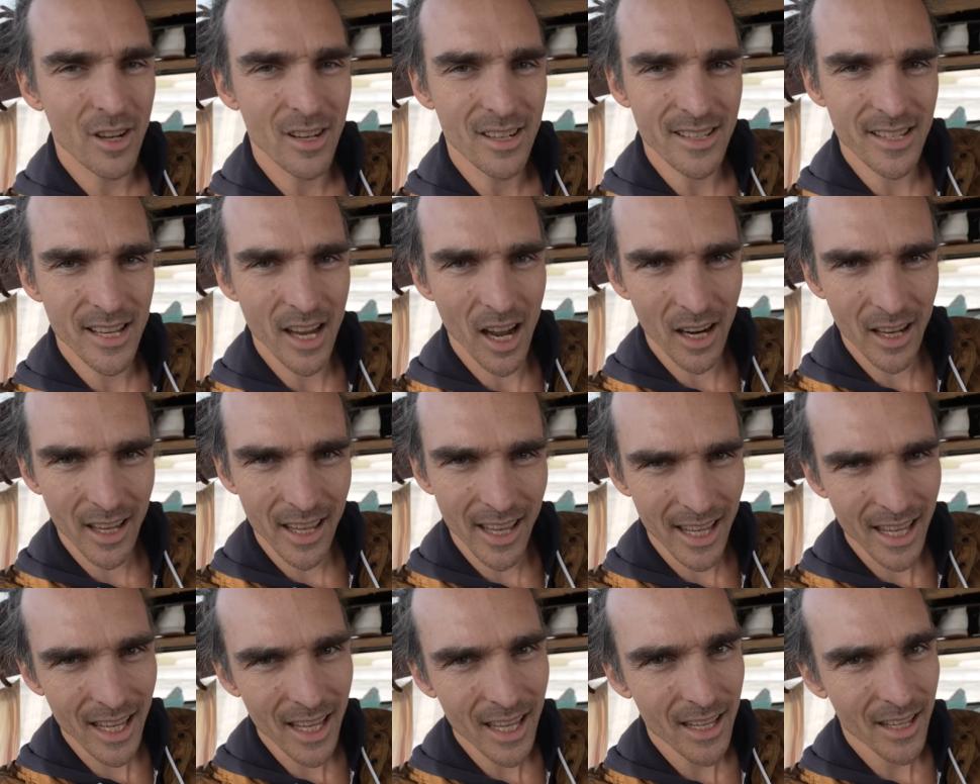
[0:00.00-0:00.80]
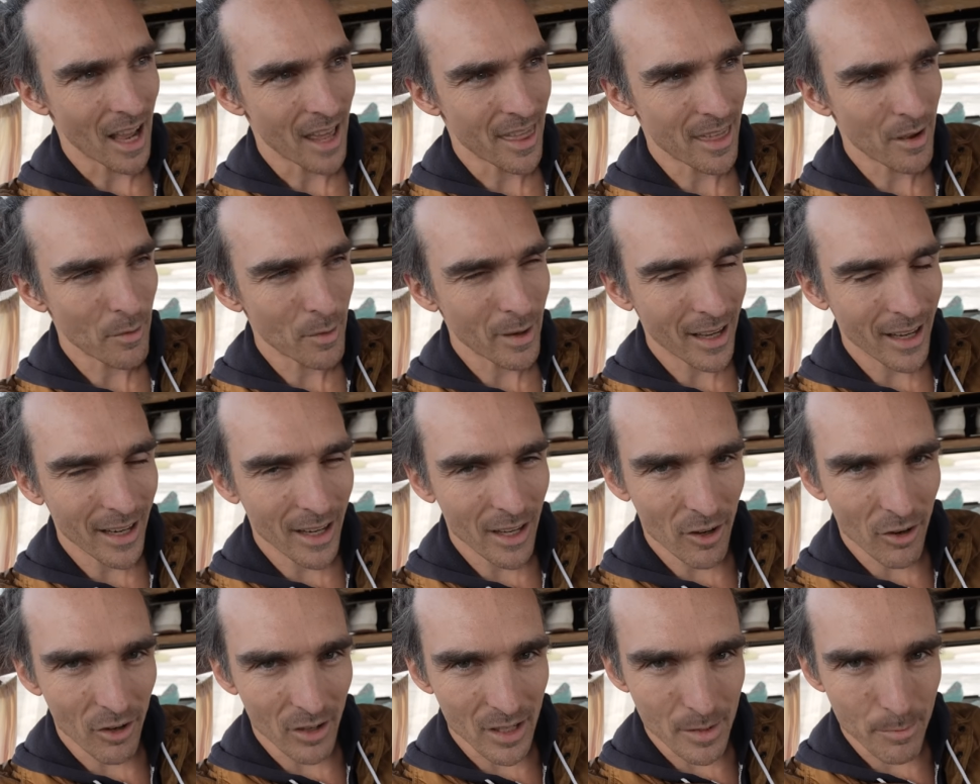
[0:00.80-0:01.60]
Kentucky. I think we're gonna
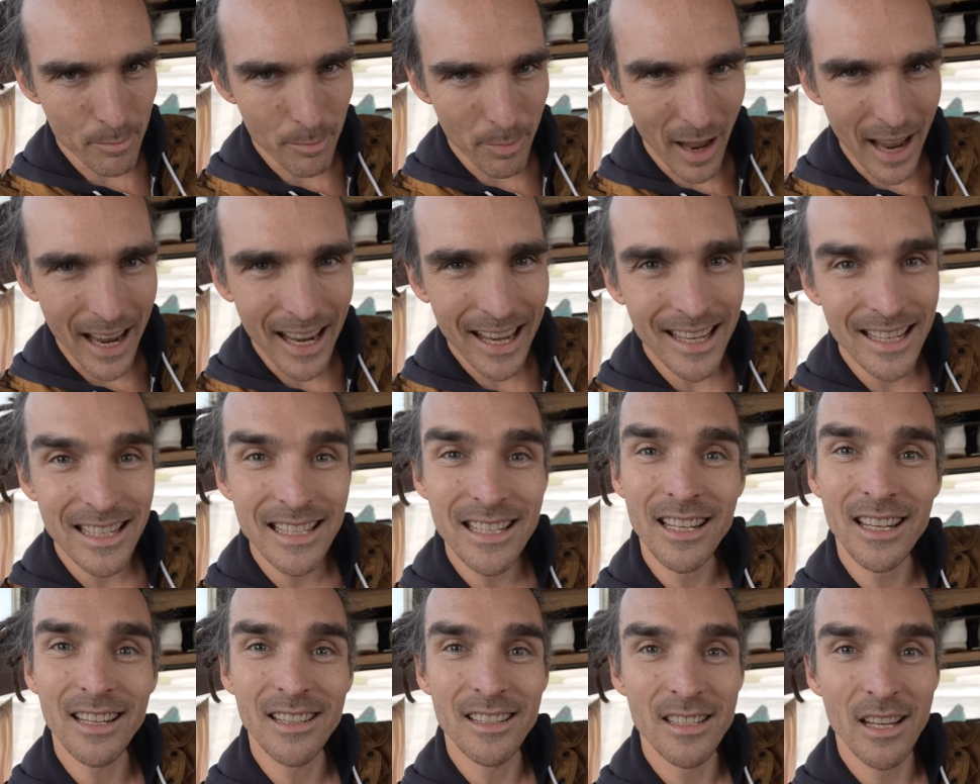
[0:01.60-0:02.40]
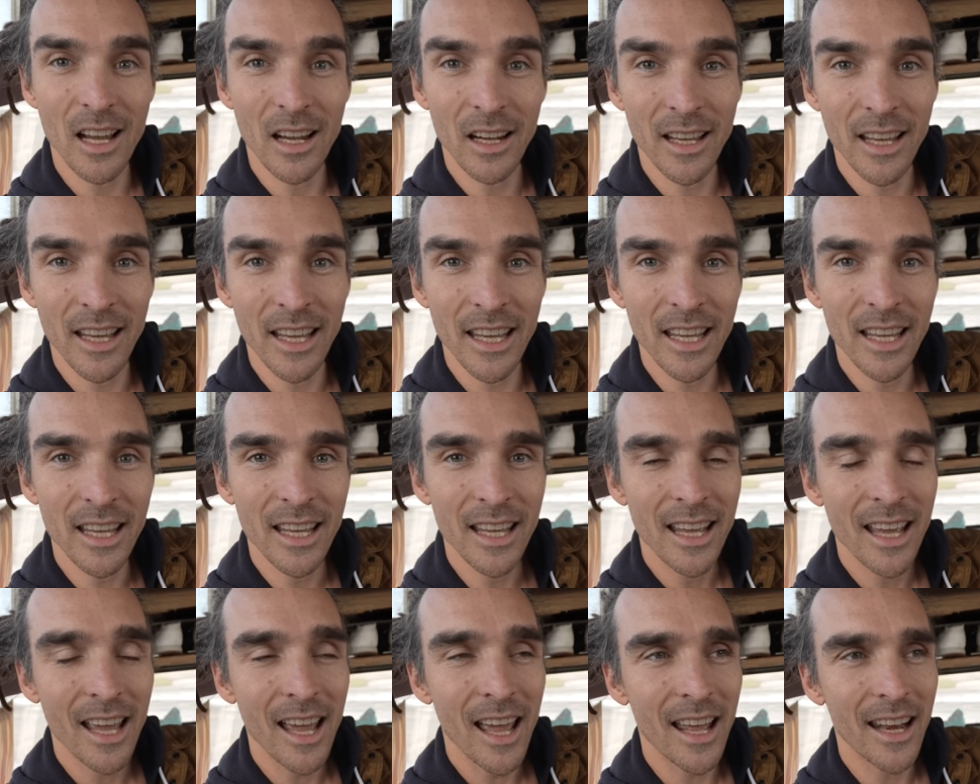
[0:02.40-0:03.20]
cross back into Kentucky
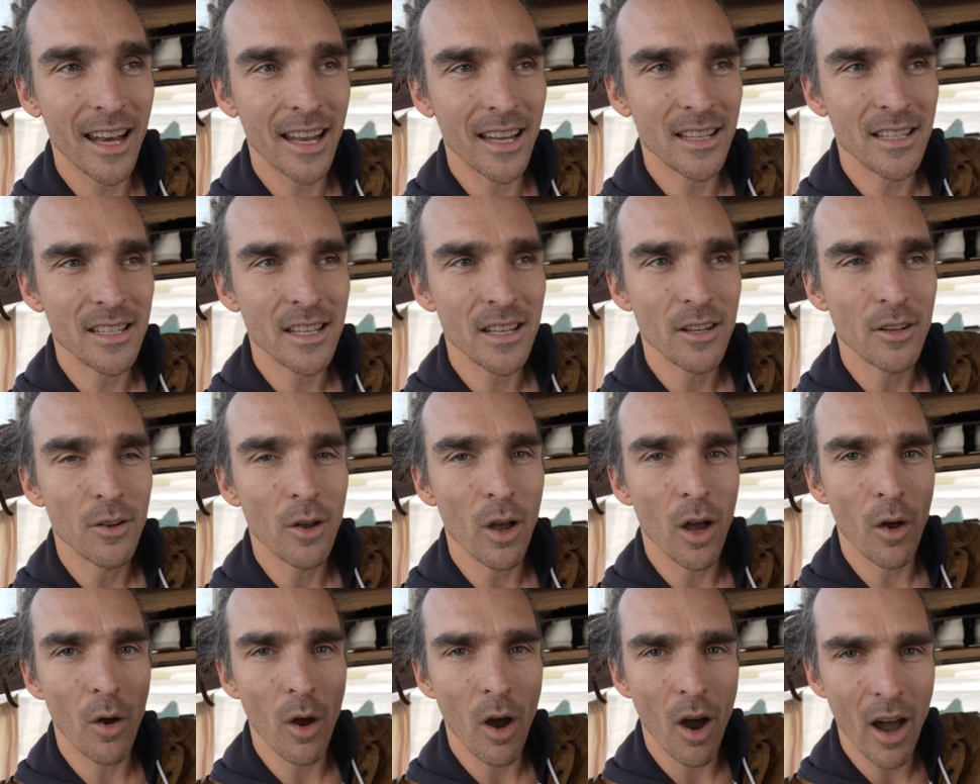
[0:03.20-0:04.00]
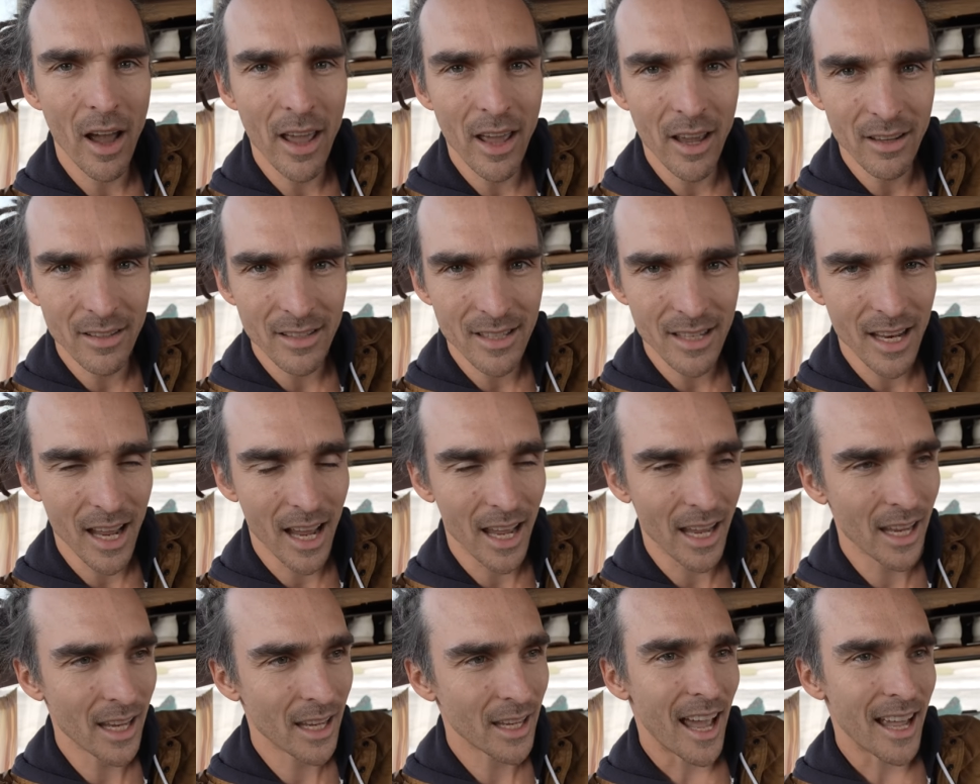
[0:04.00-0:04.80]
and into Ohio
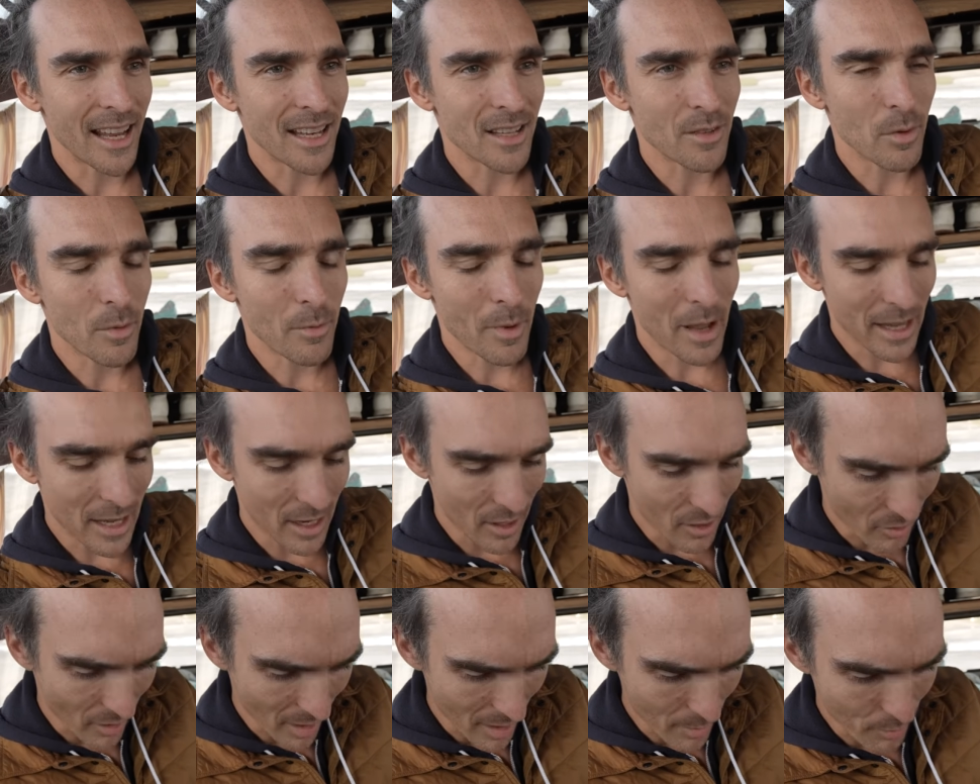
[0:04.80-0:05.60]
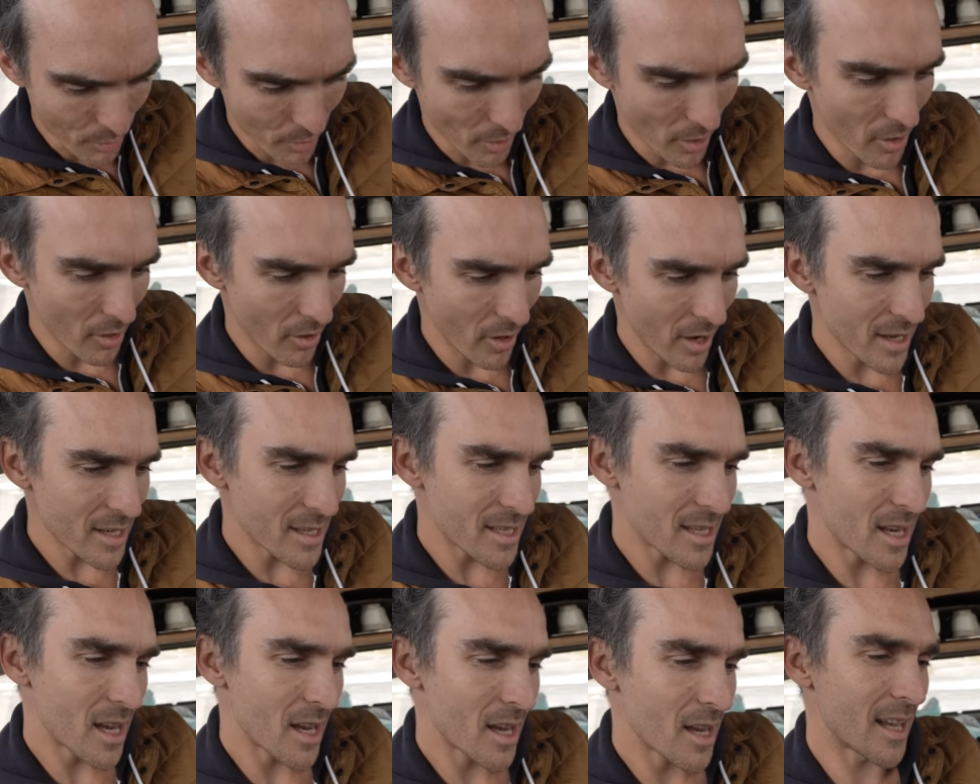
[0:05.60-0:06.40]
today. And we're making great
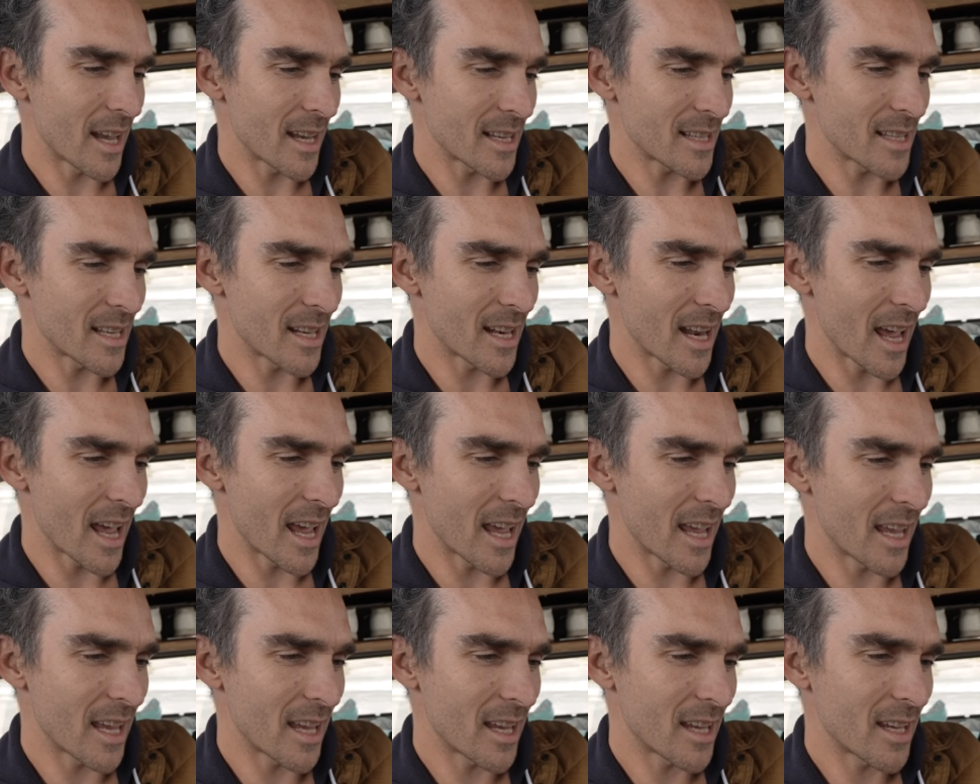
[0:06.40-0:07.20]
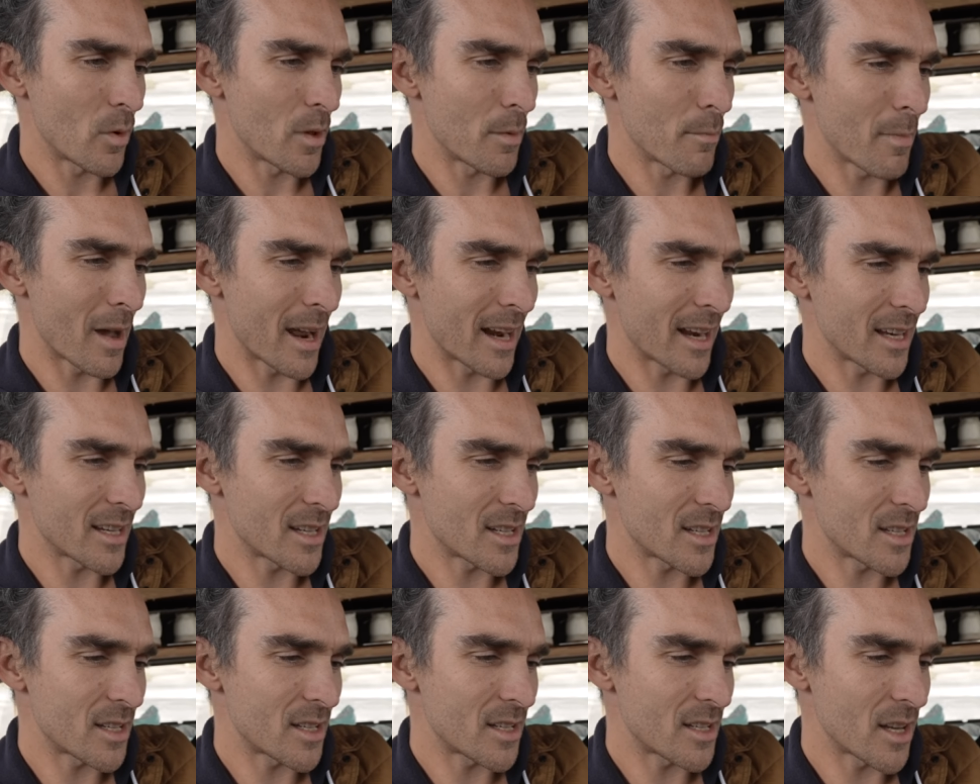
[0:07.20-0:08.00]
progress. Yesterday, we
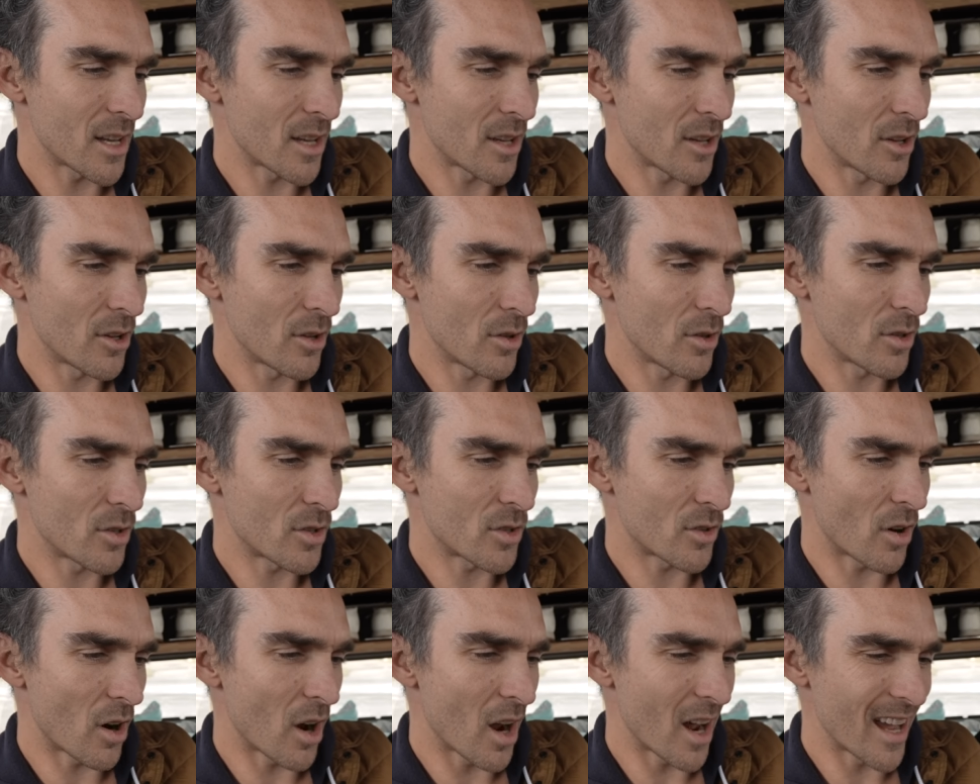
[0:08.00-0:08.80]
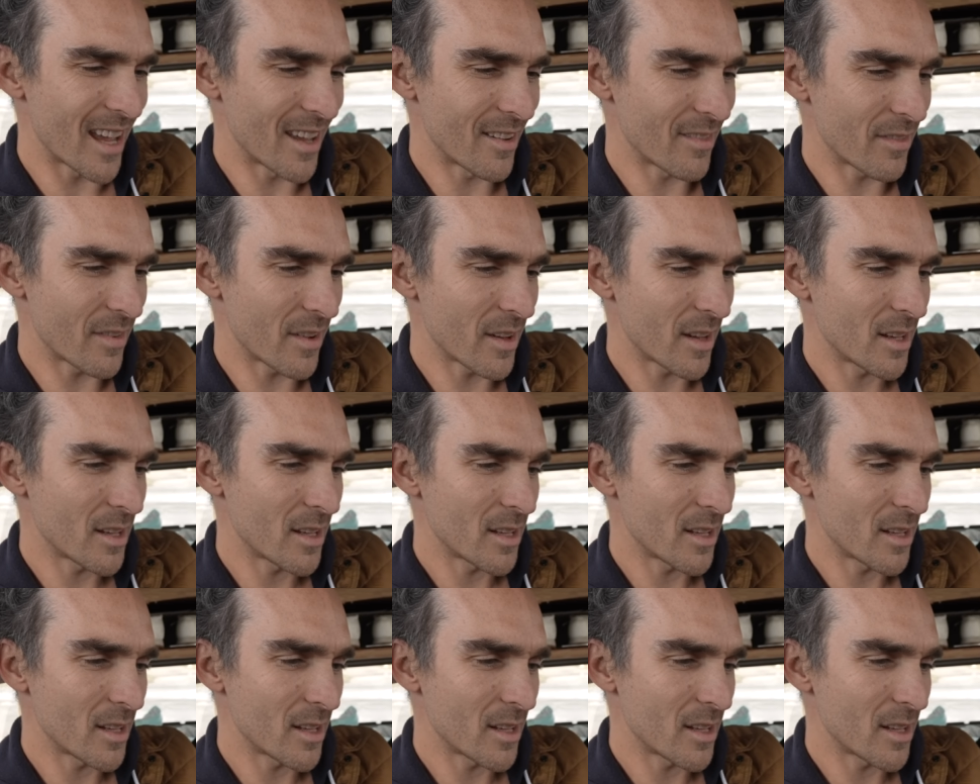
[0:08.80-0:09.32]
managed to drive